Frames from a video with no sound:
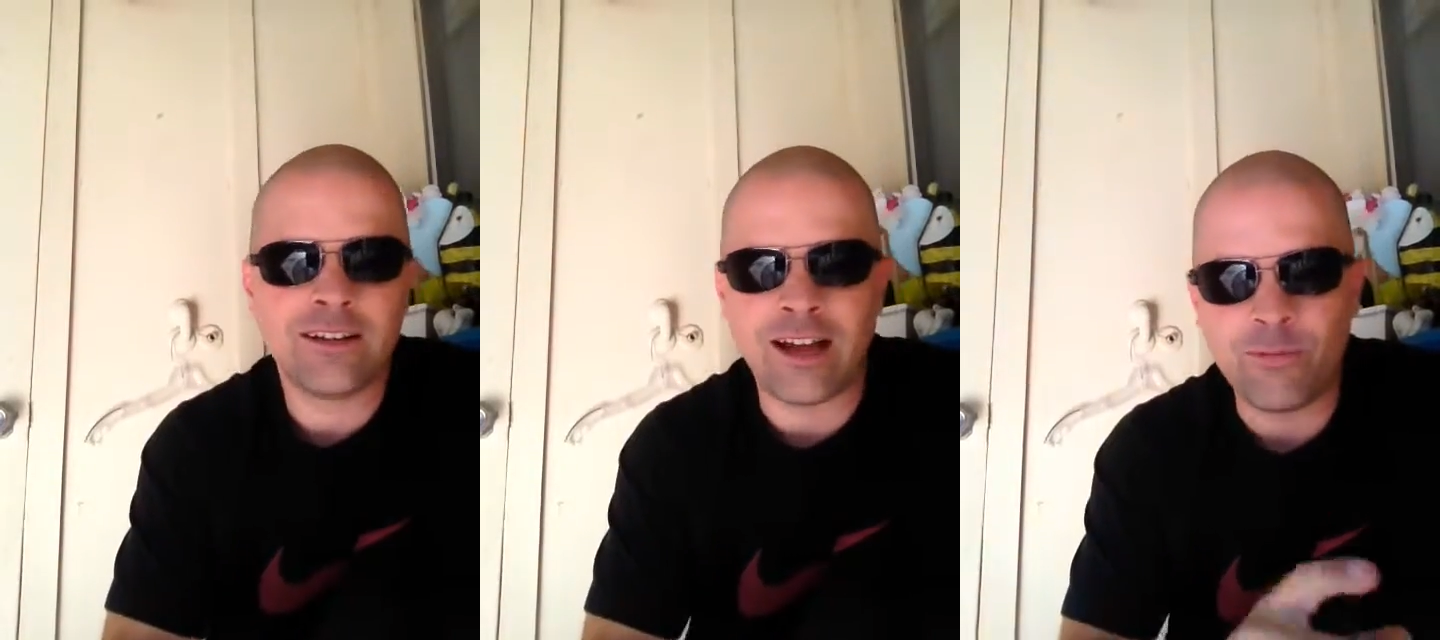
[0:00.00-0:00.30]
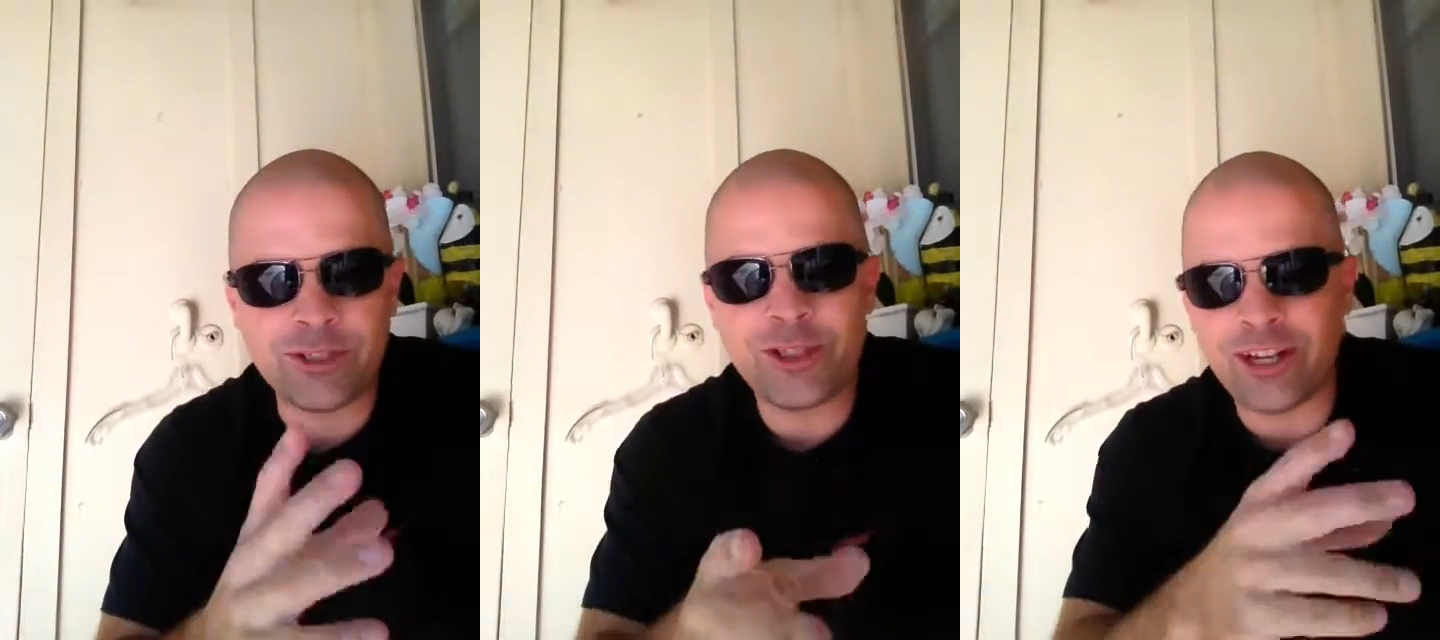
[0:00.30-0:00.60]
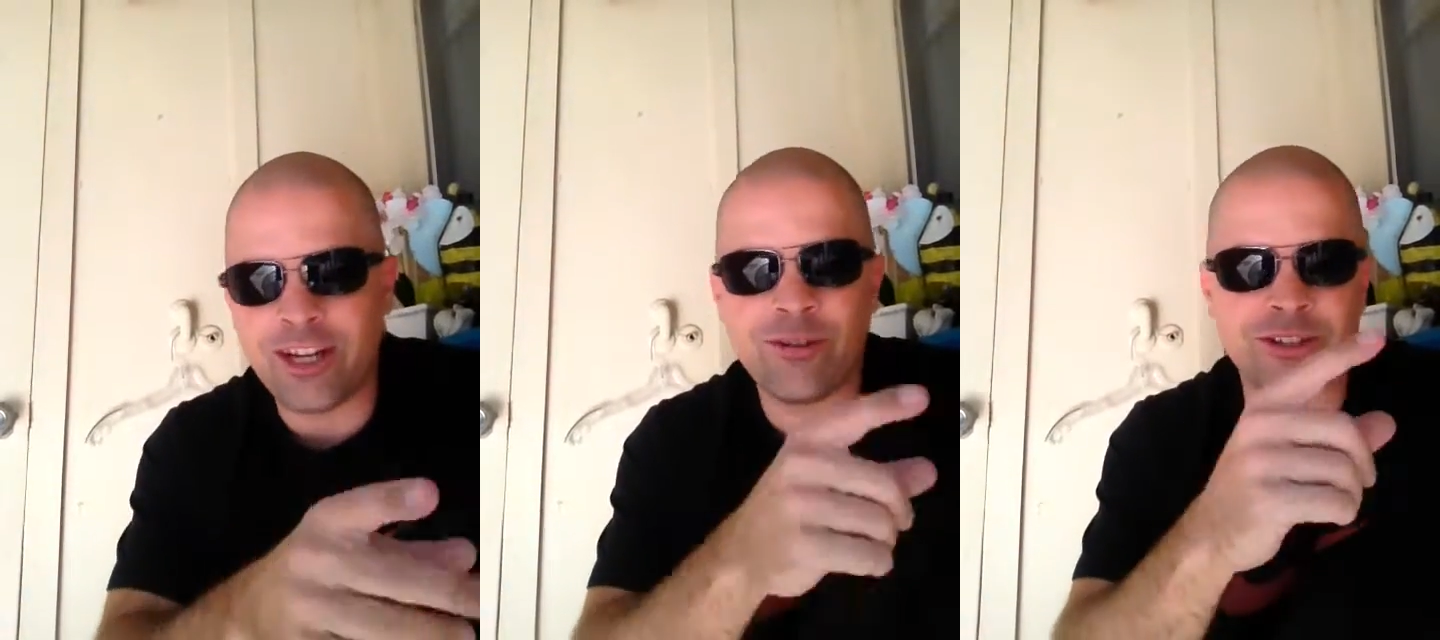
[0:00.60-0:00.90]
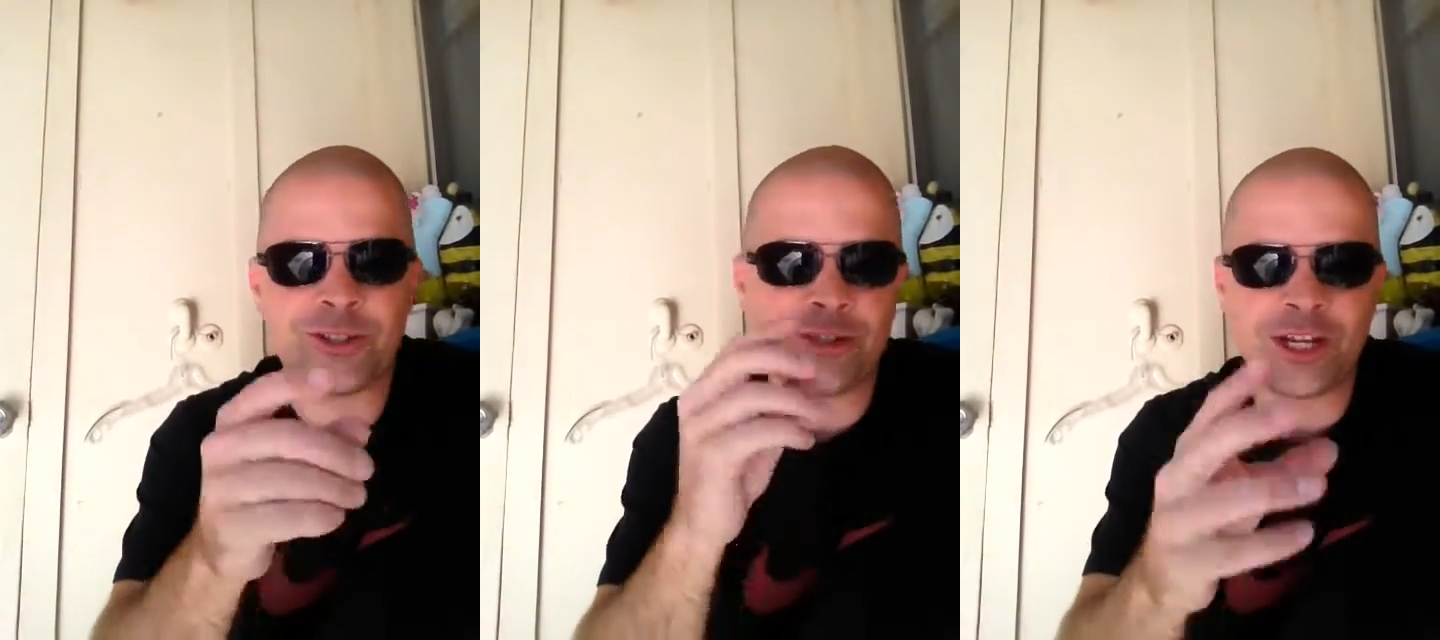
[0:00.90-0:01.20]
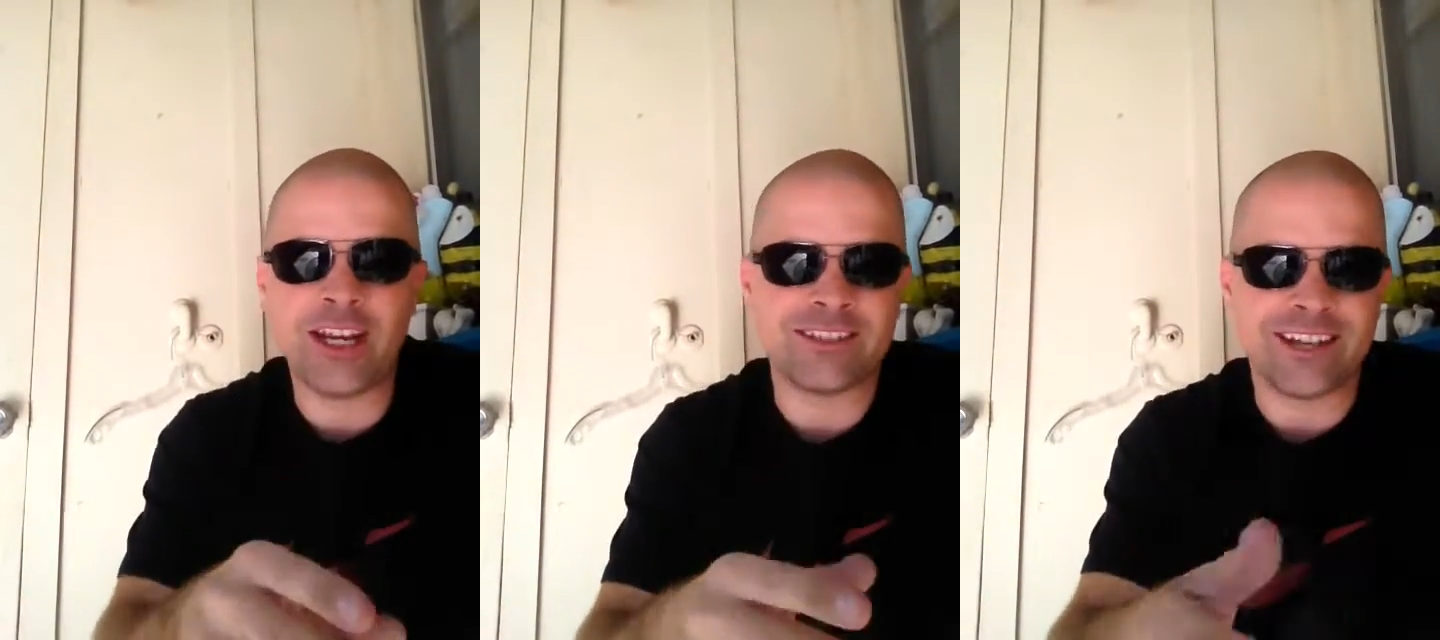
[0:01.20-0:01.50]
I wish you could hear the
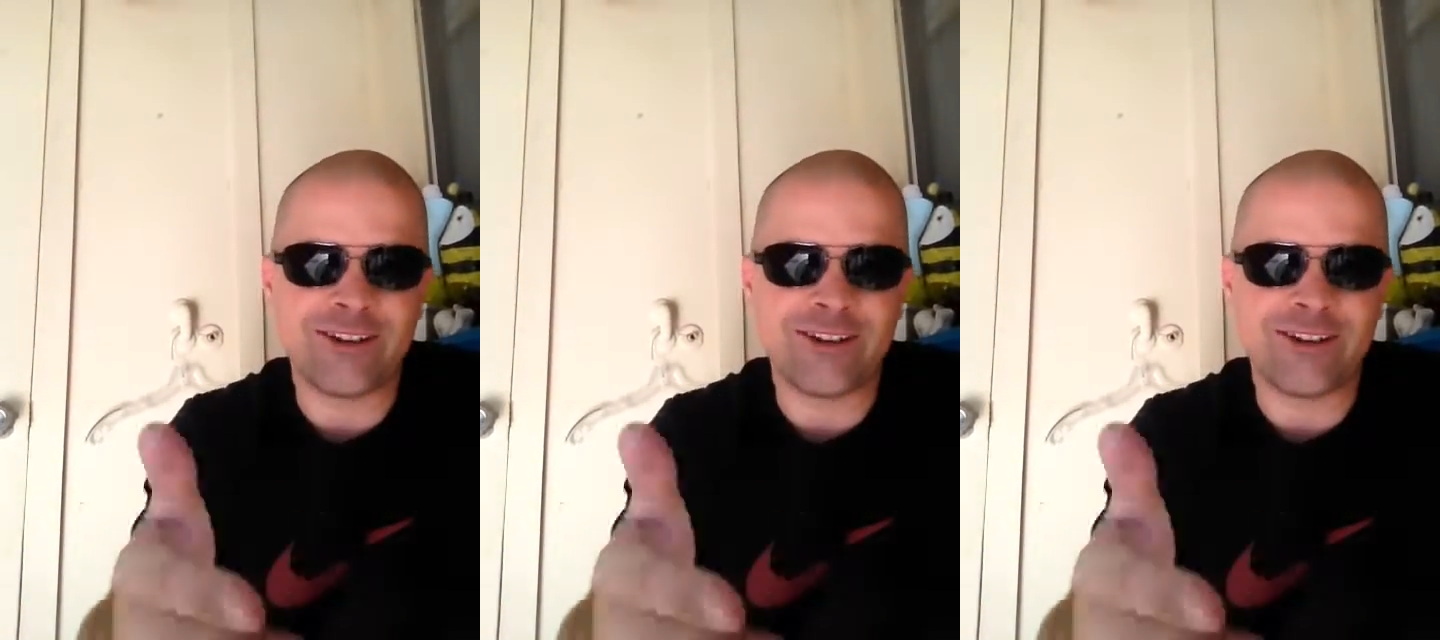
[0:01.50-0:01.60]
cha-chings.